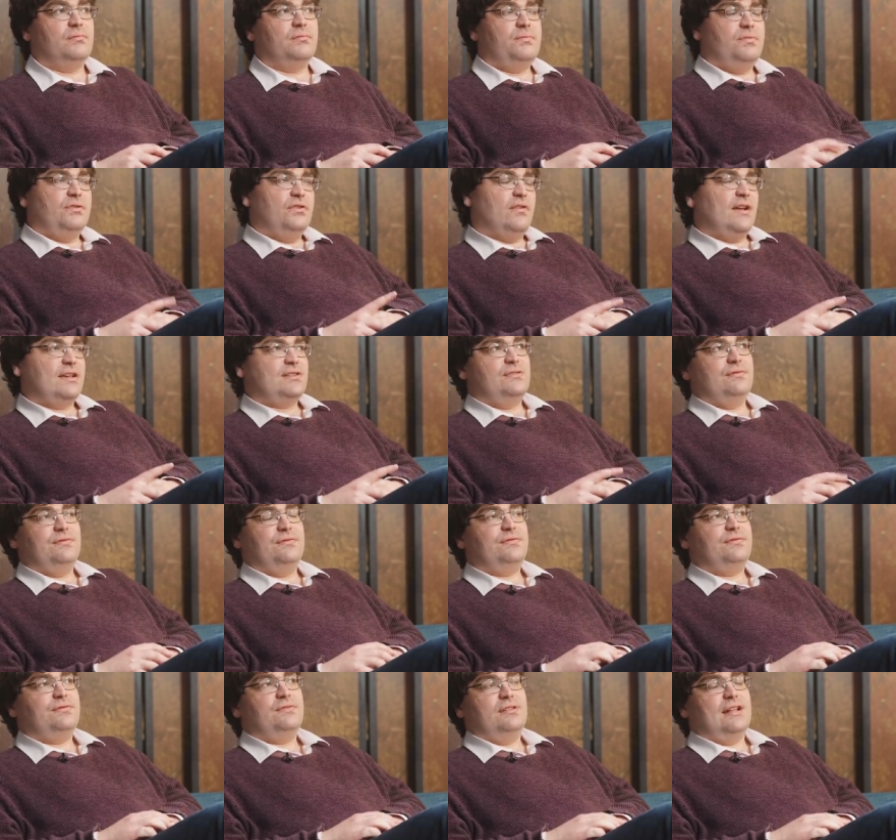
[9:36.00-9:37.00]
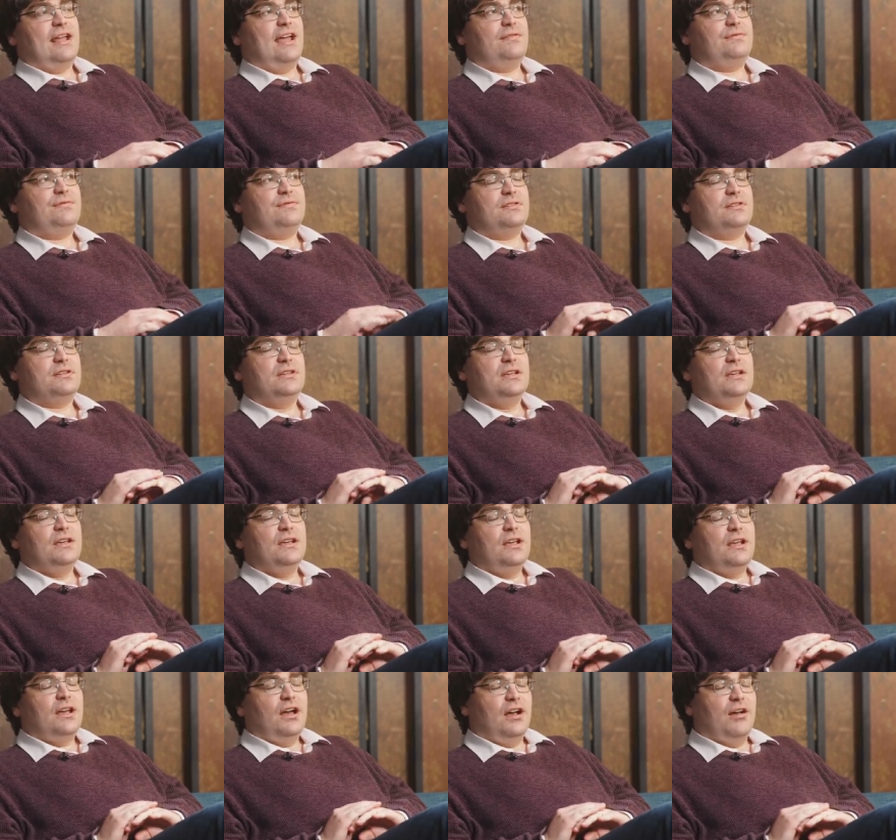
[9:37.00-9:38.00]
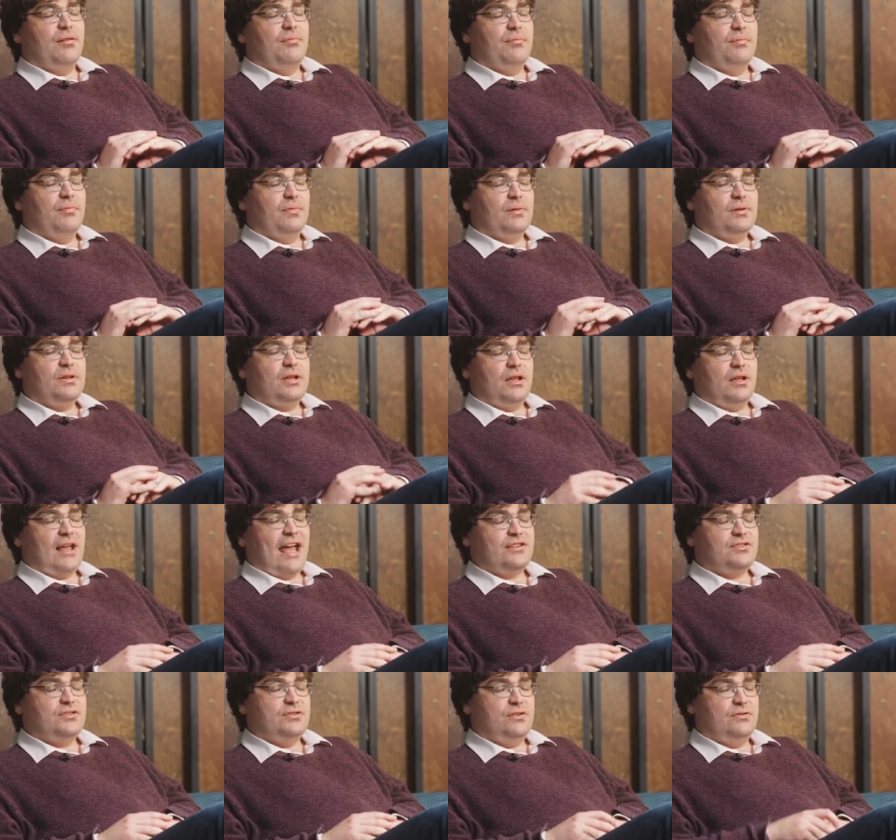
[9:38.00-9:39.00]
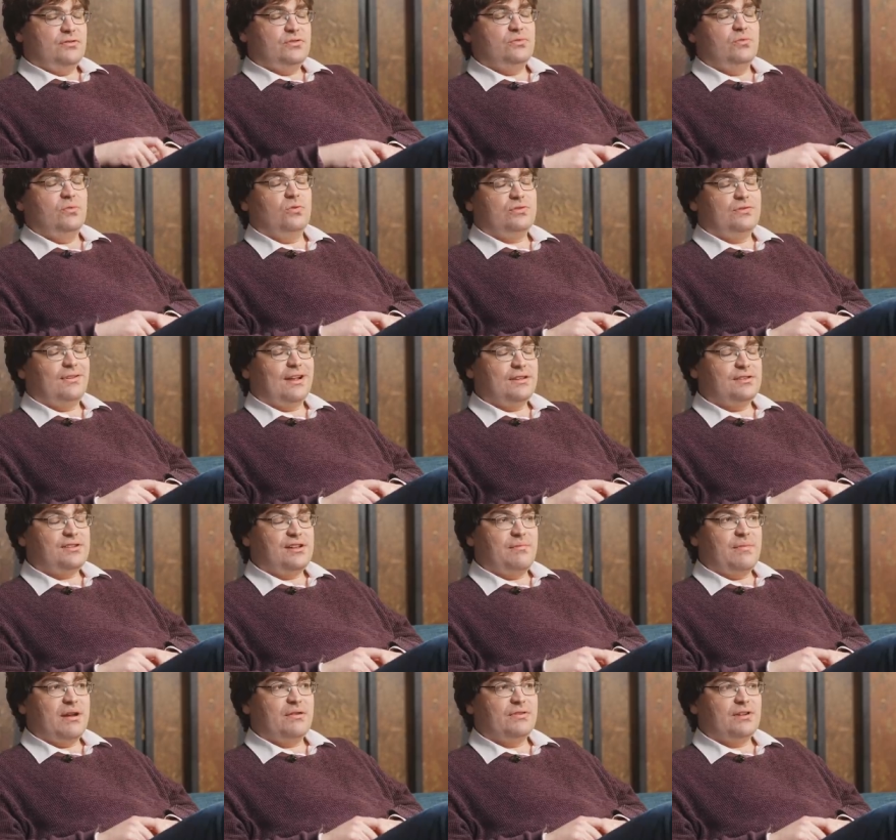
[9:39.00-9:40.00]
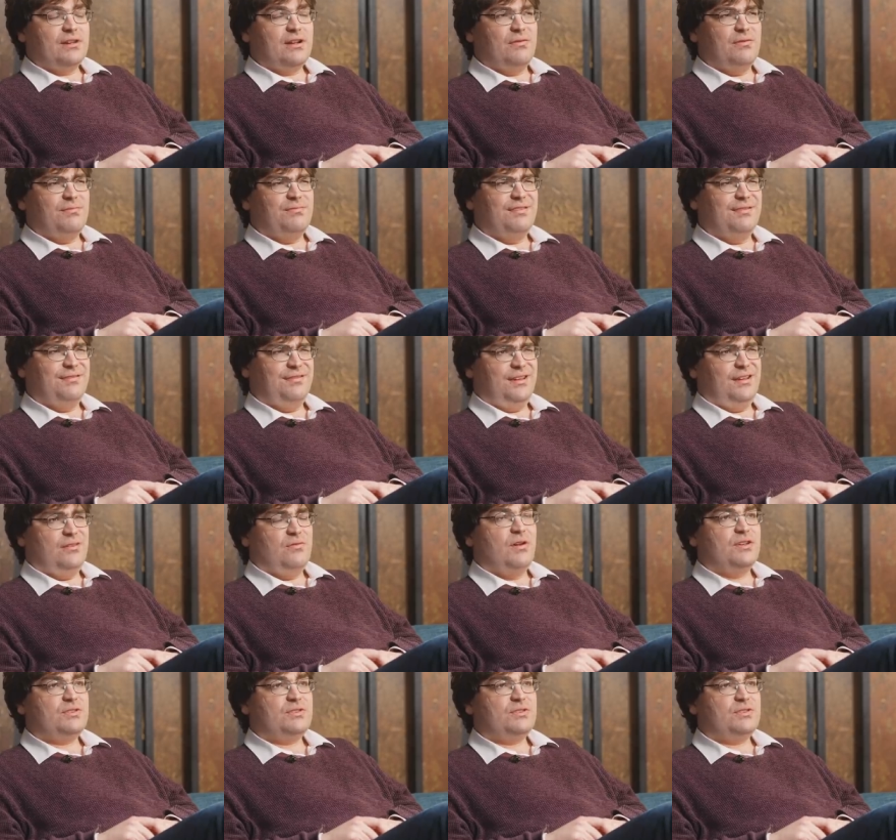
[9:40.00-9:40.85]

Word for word: progressive left attitudes towards race in America reveal,